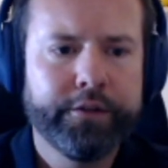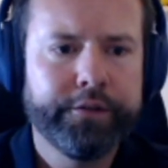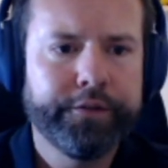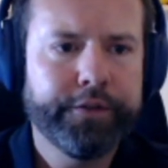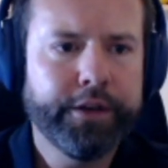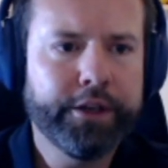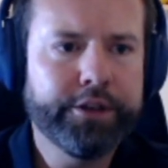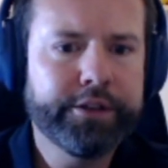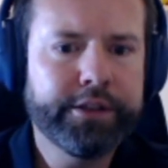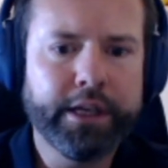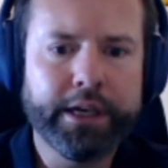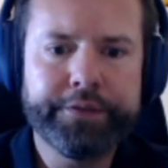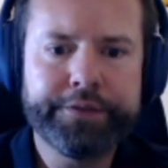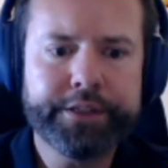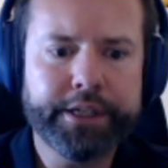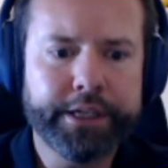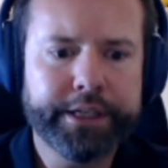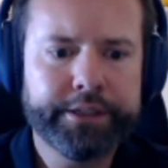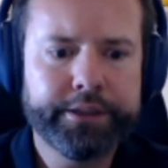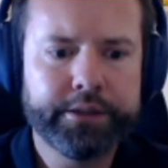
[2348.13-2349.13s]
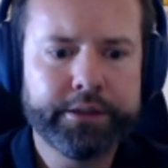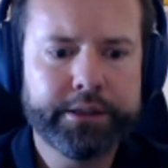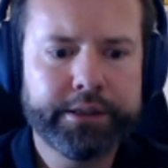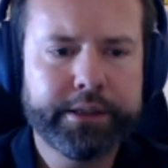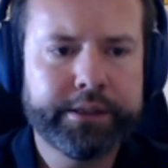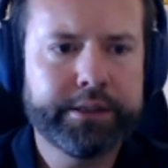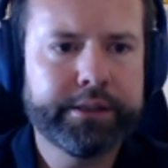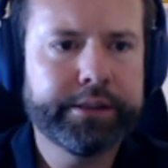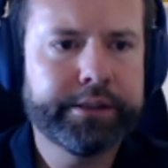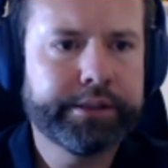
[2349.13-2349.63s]
Flow's life cycle
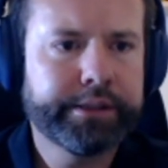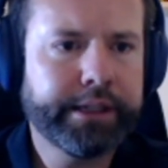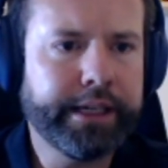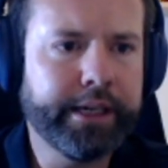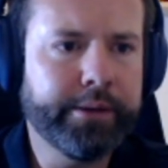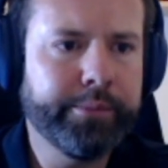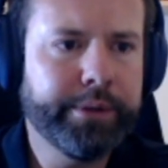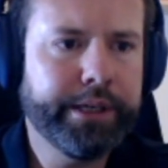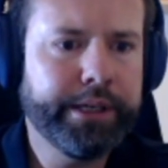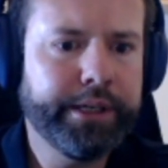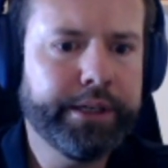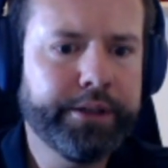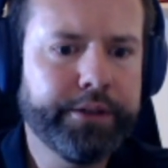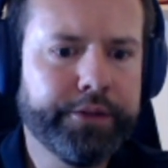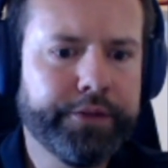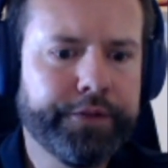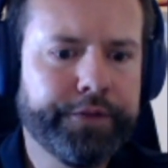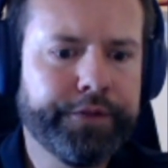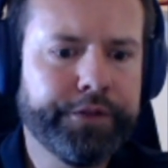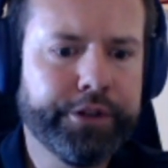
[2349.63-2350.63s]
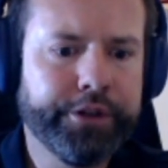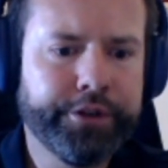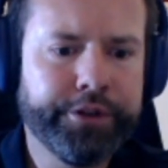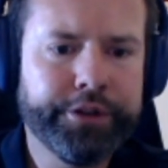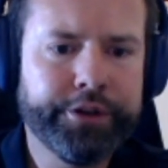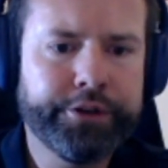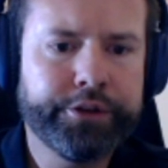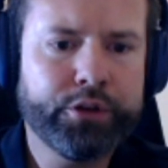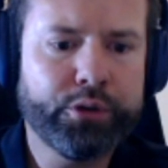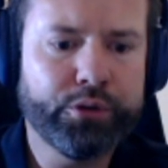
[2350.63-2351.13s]
can be
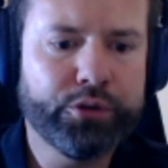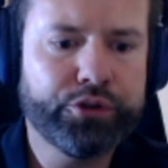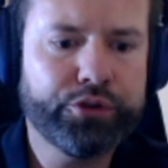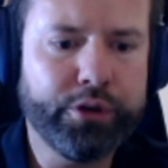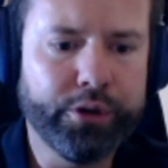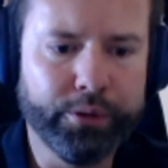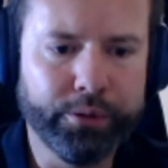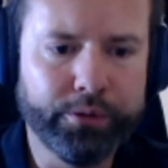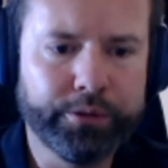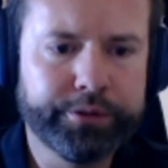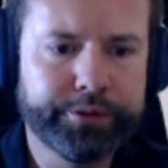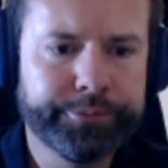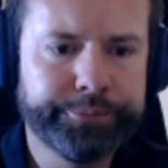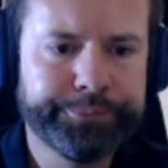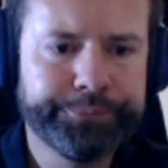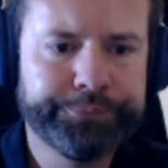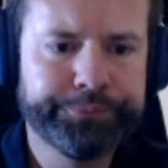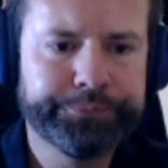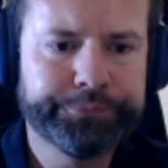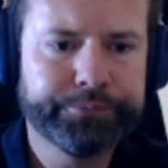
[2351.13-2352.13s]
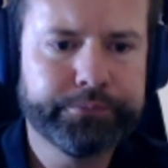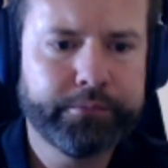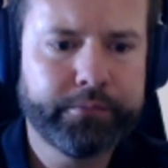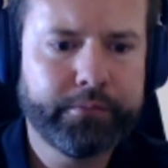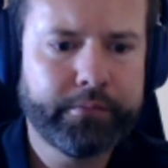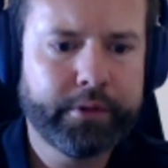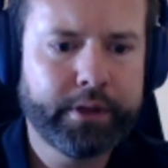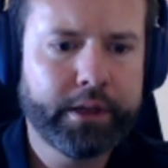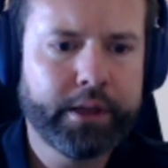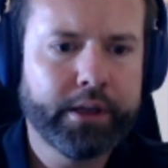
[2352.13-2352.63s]
further controlled
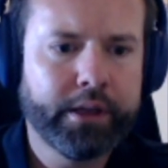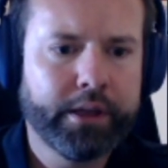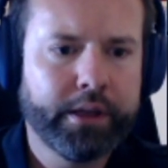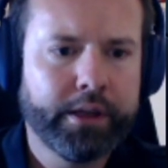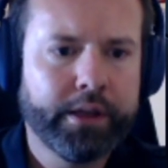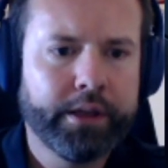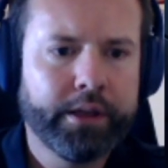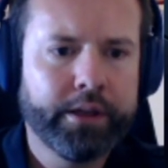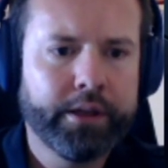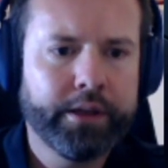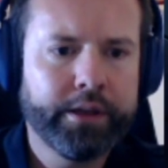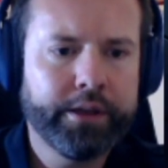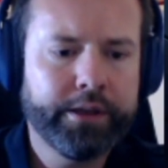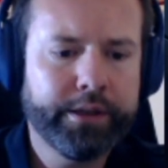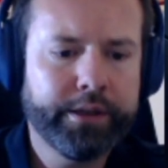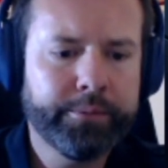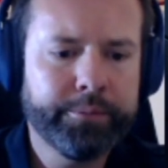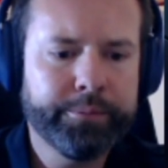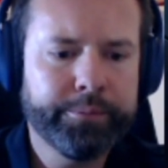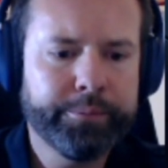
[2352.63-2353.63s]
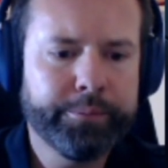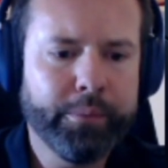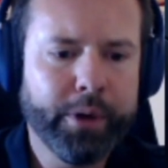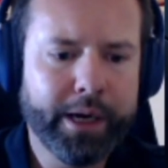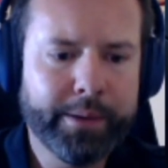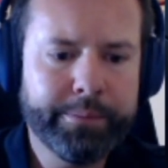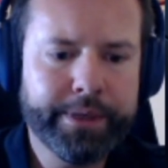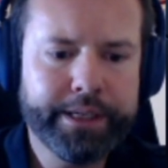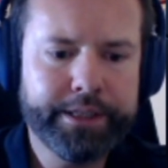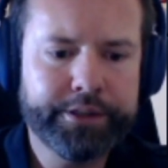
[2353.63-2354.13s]
by
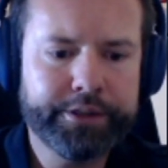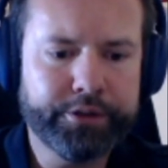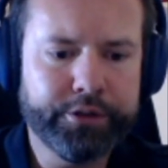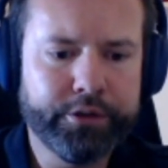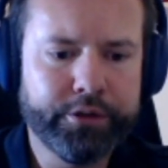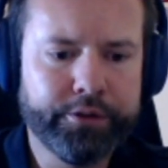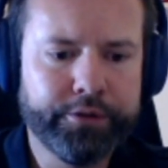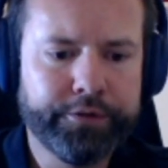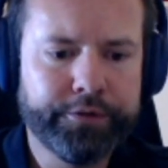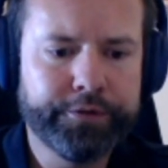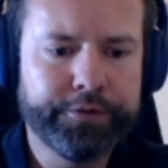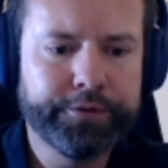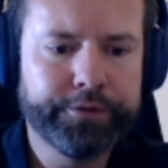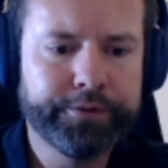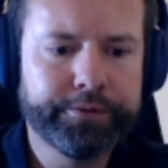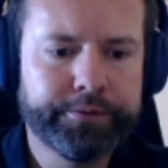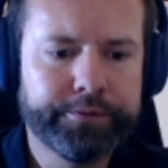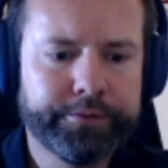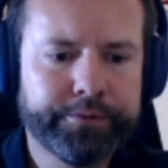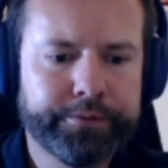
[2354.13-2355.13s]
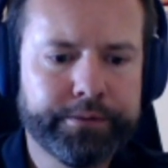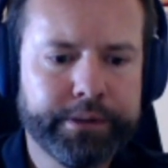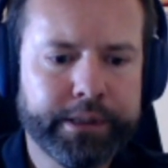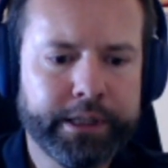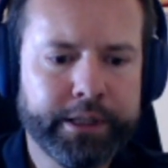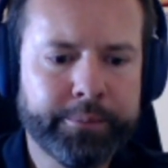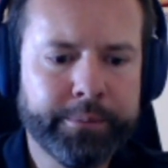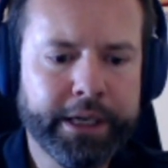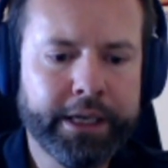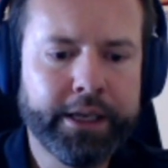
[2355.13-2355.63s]
means of
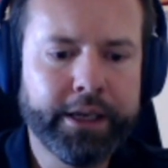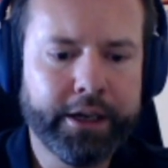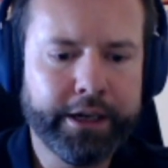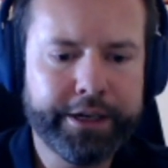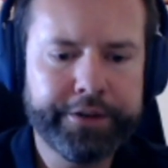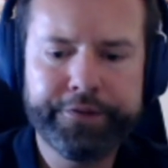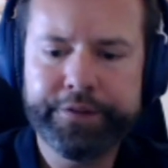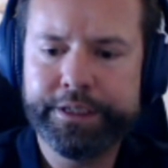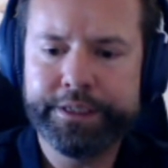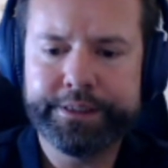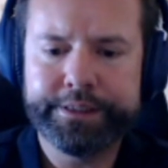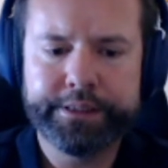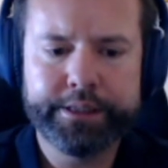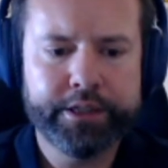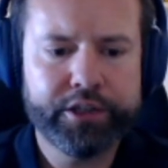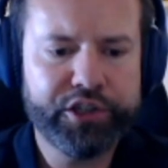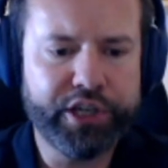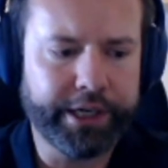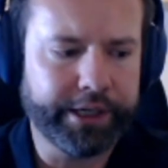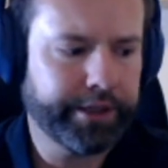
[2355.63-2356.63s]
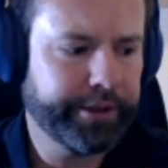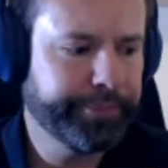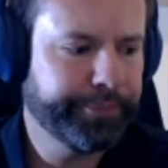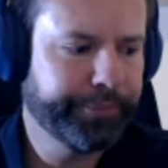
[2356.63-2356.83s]
a liveness check.